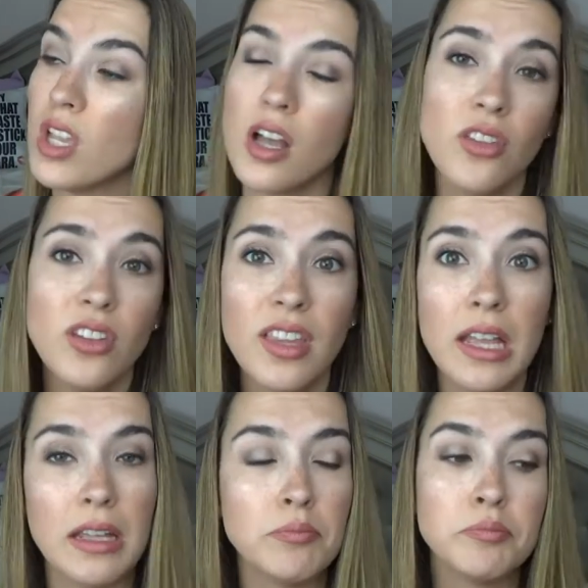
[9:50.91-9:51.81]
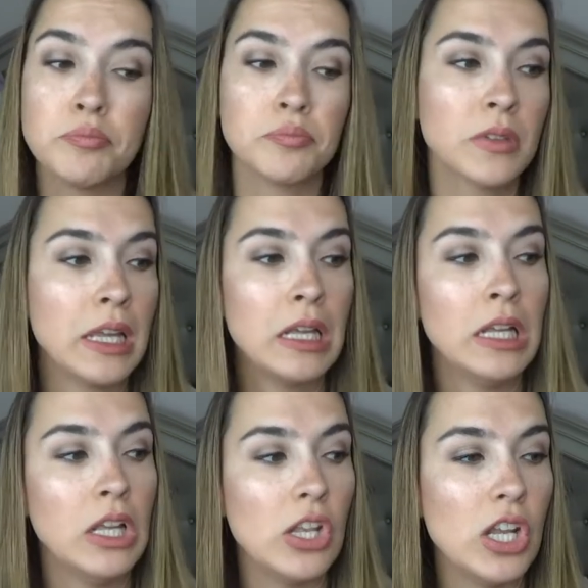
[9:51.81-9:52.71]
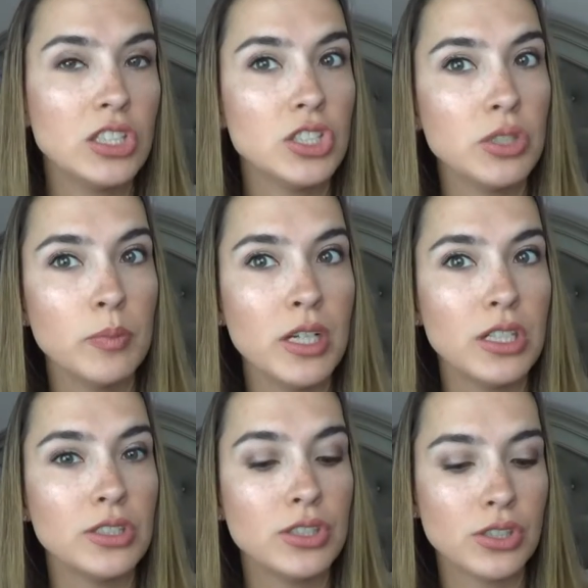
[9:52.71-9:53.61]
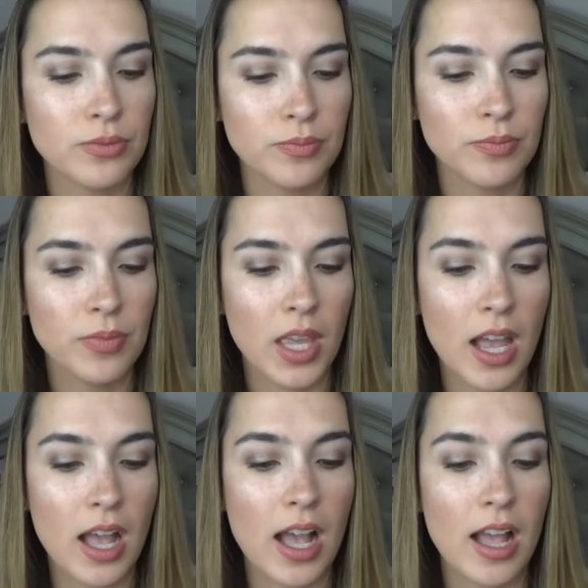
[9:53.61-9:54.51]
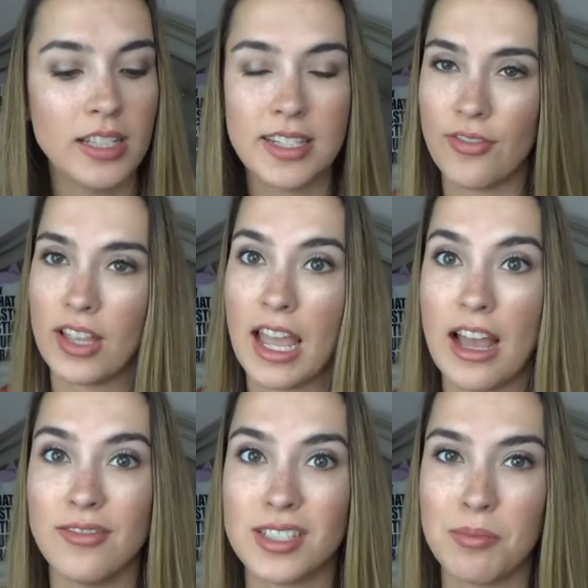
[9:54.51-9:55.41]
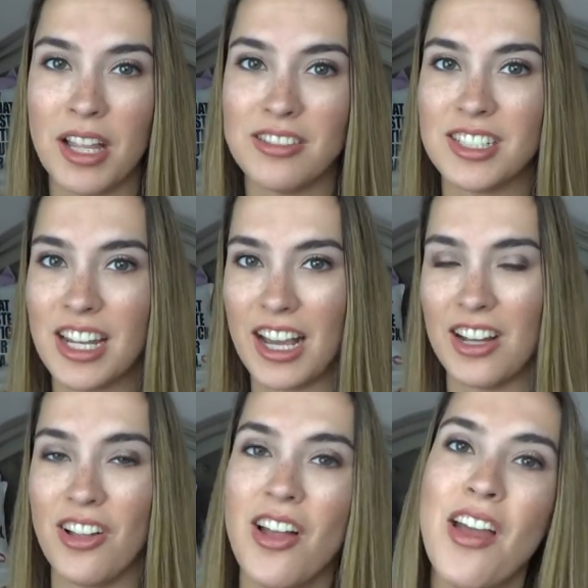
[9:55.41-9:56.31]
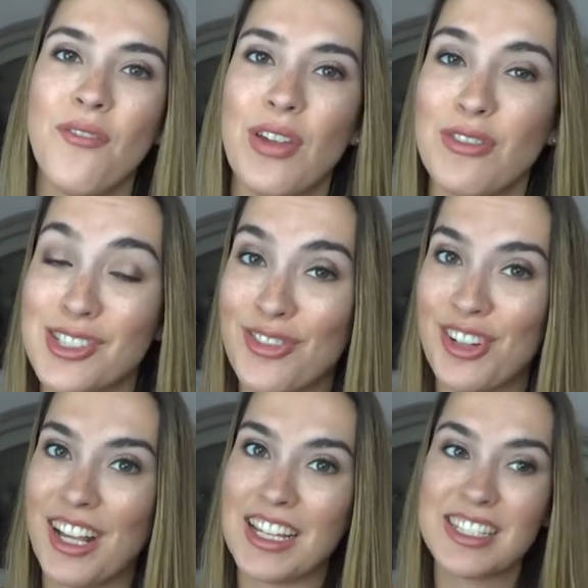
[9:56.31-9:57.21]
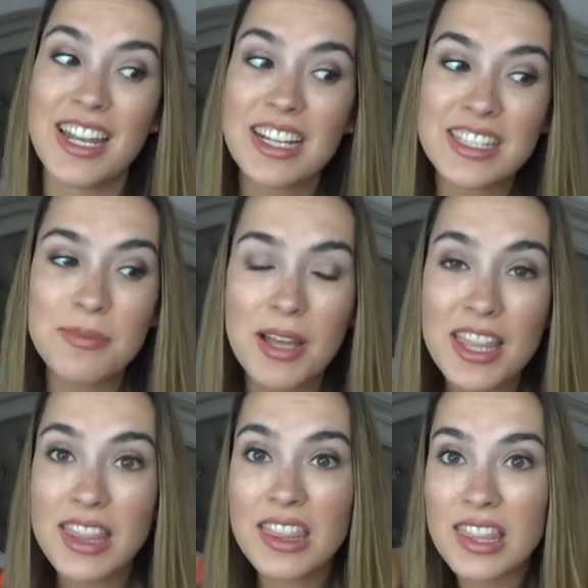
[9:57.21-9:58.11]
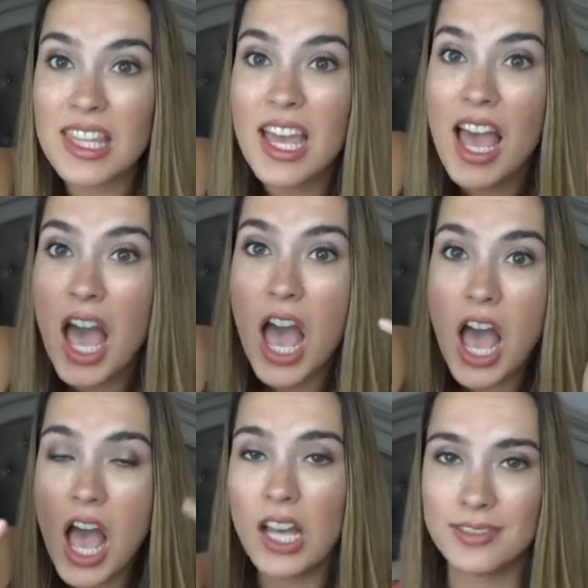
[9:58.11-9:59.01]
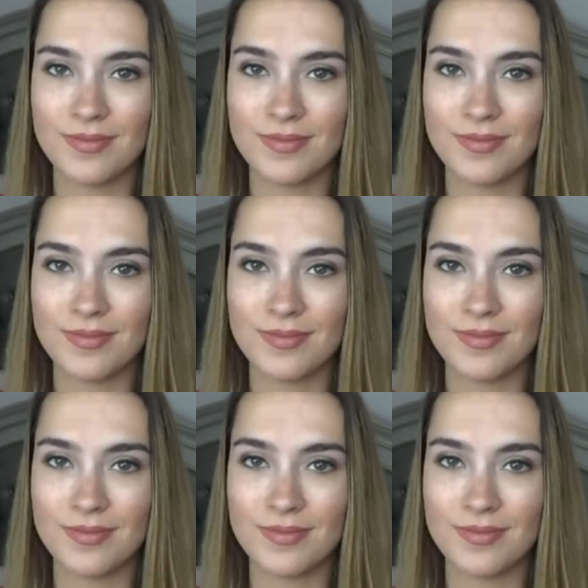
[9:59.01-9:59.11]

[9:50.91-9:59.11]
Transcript: Other than that, not too much. Uh, definitely have some lifestyle favorites for you guys next month. Uh,